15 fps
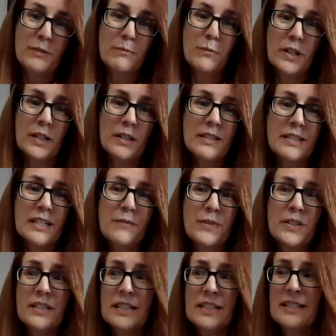one of the
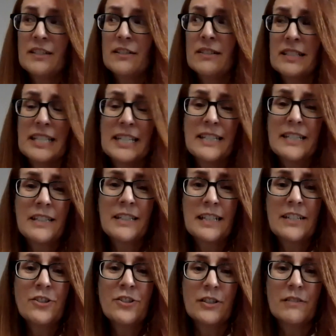safest states in the
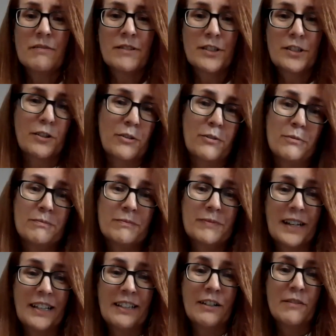nation. So
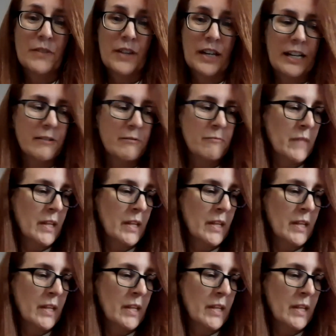I love that.